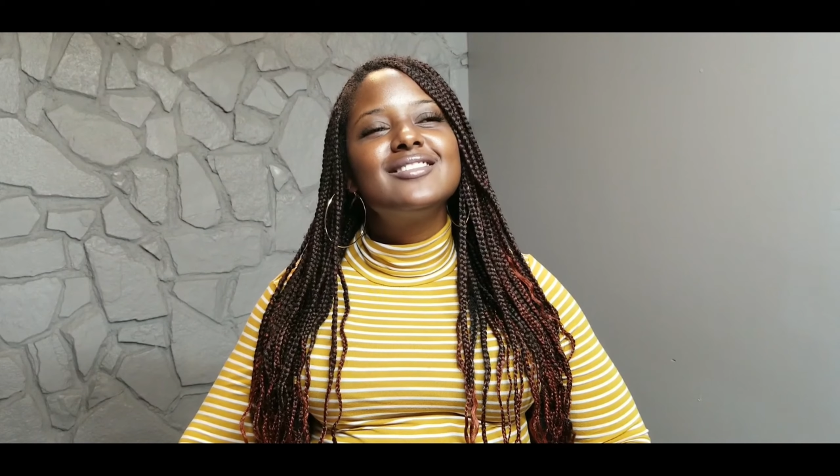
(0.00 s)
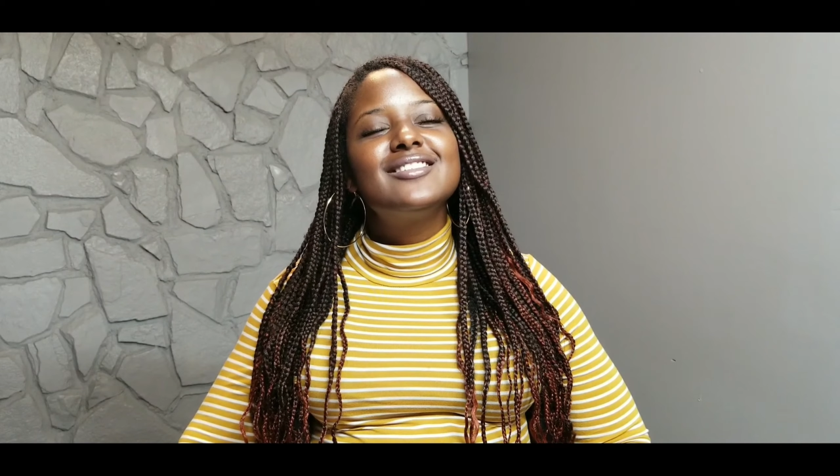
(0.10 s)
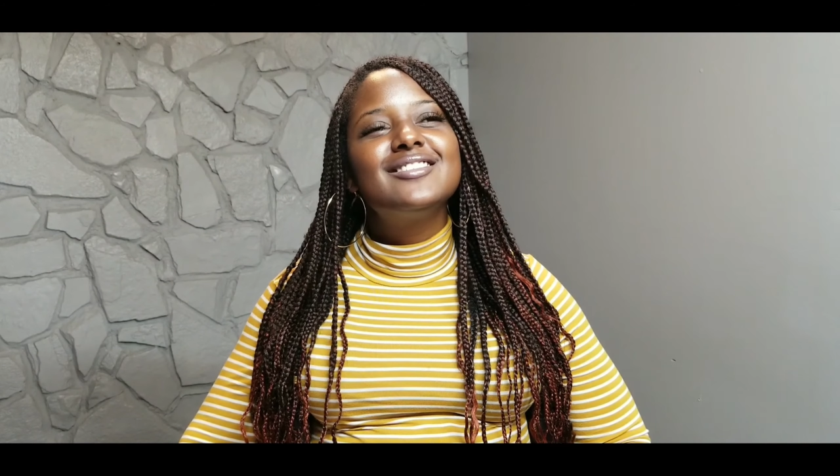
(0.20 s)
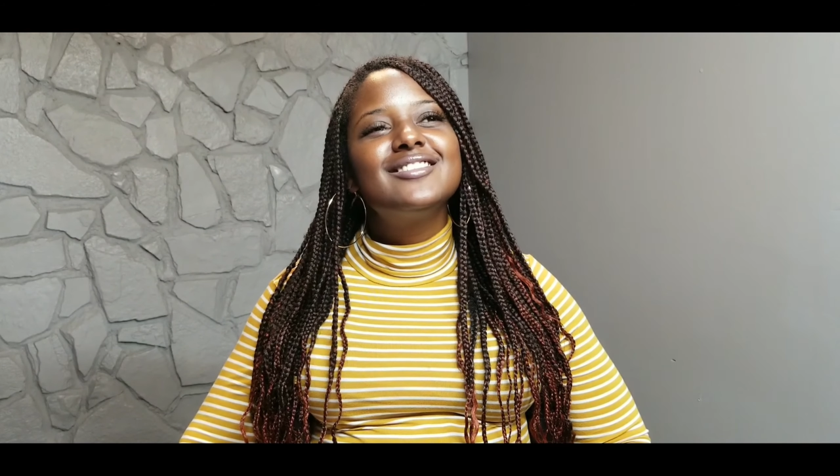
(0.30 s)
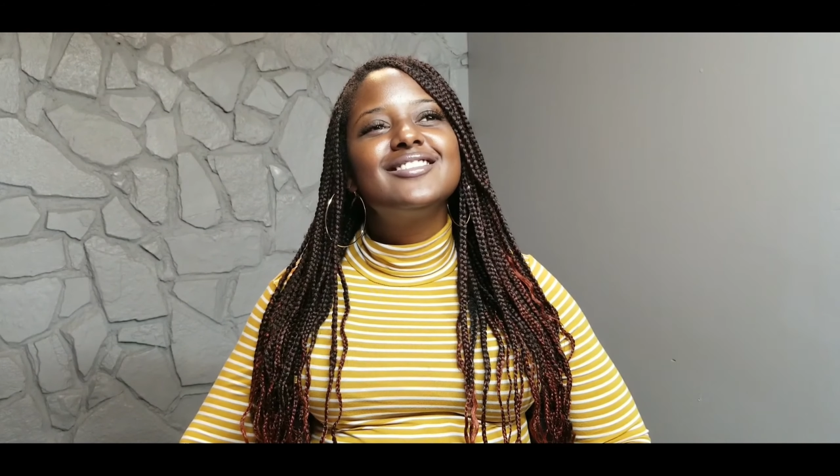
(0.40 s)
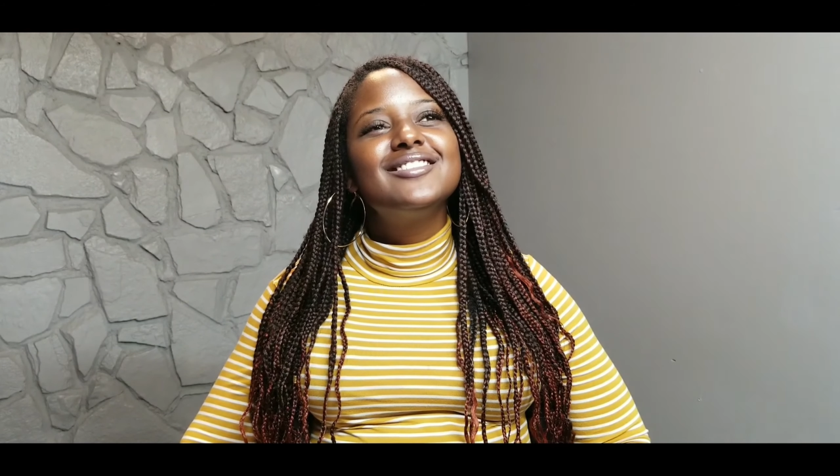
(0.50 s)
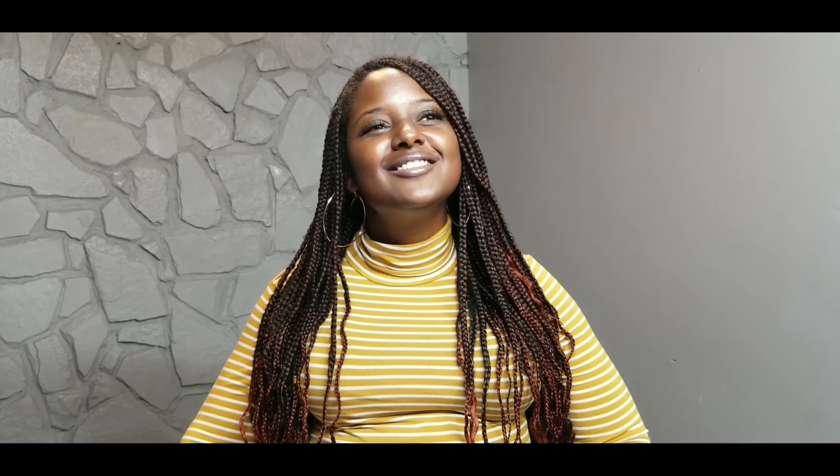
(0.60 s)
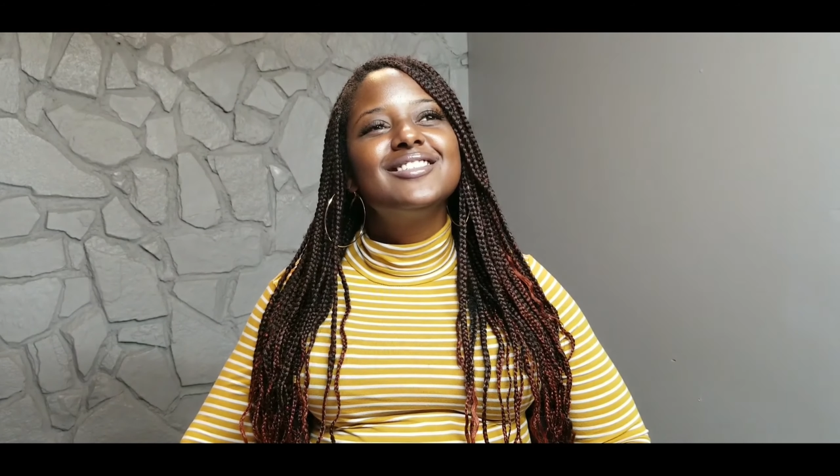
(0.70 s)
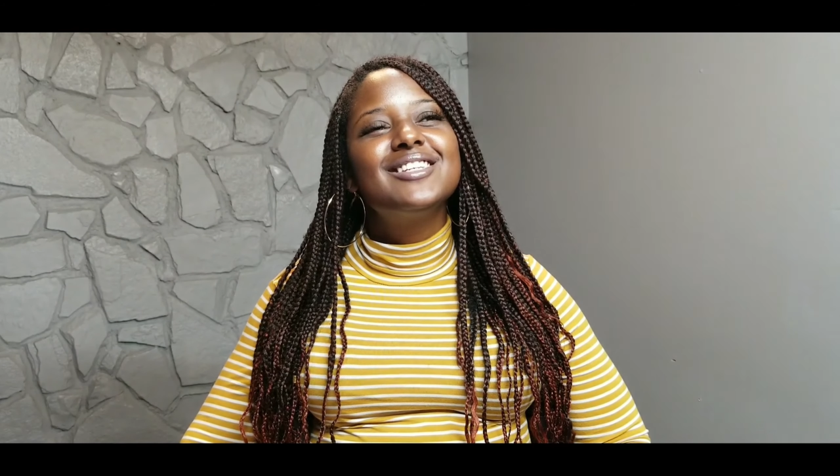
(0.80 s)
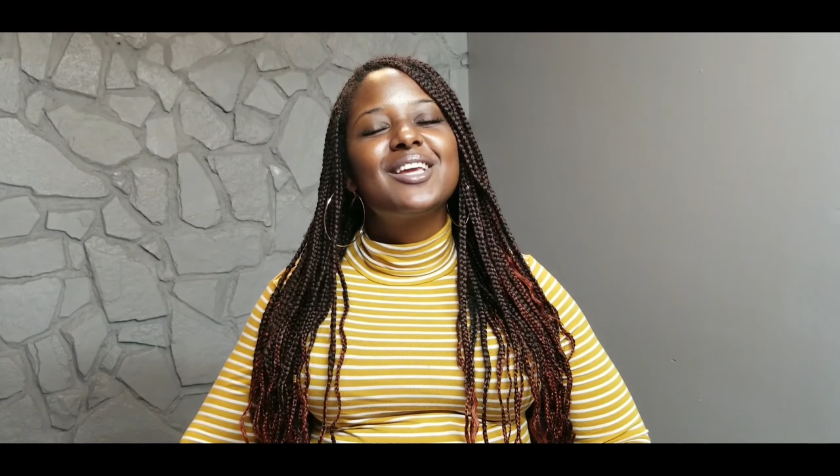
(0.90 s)
and
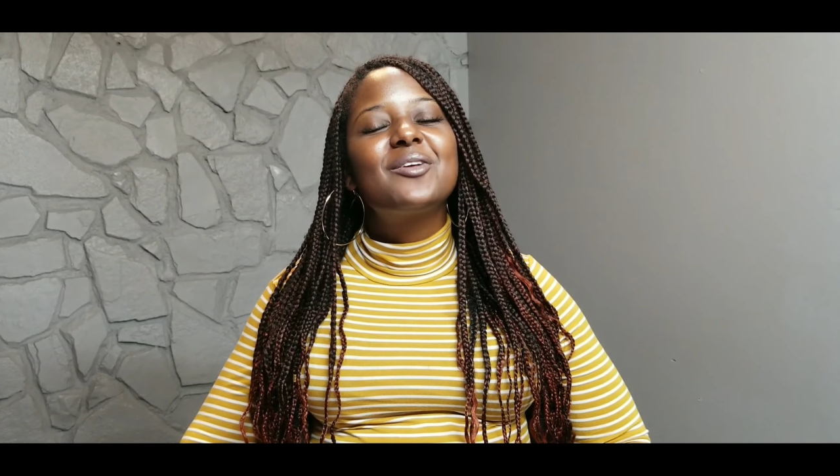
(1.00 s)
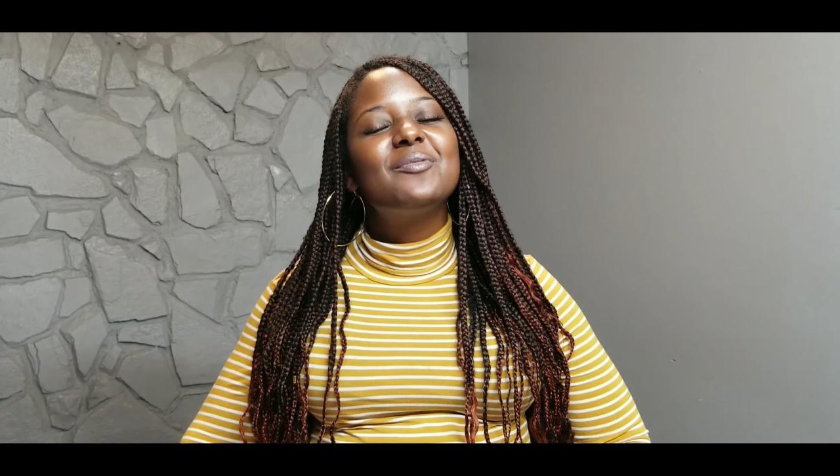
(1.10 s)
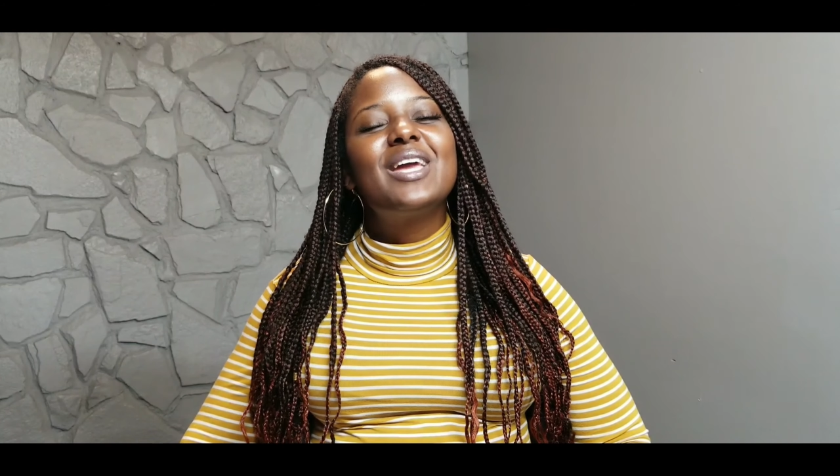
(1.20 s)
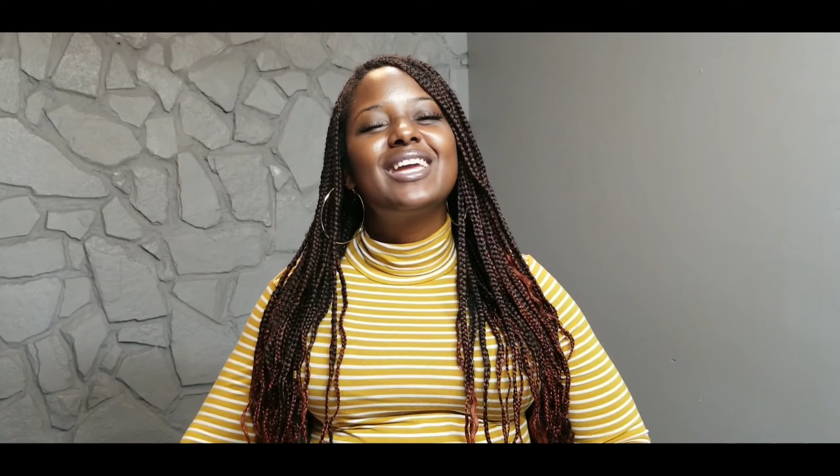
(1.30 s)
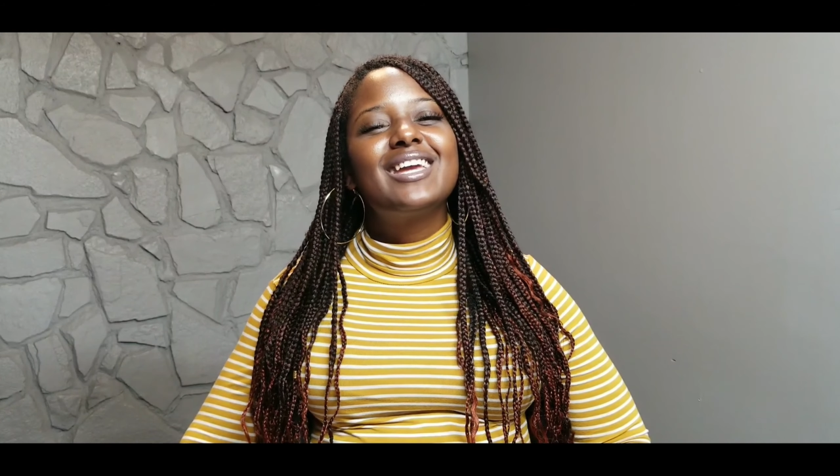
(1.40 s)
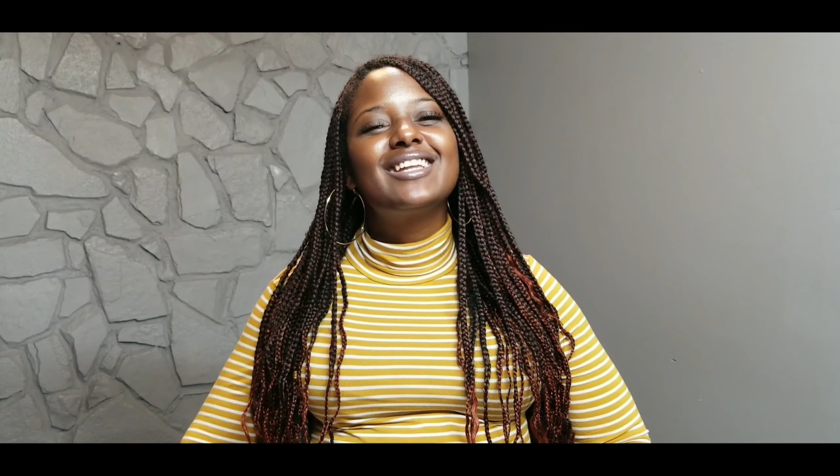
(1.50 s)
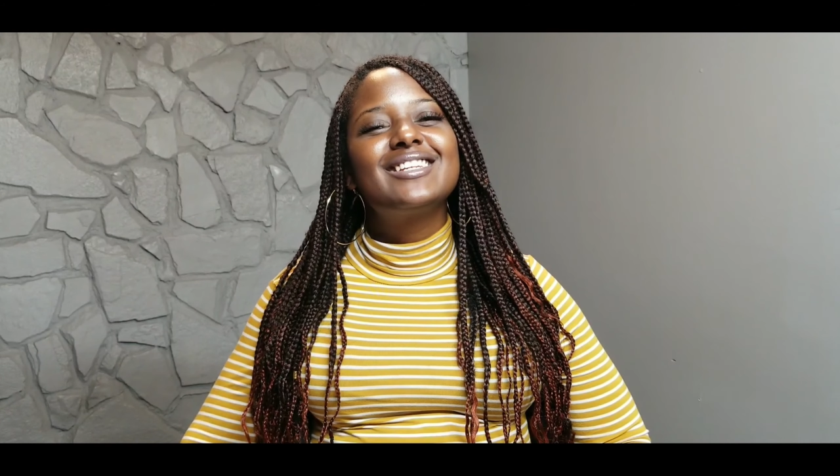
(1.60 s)
it'll make it.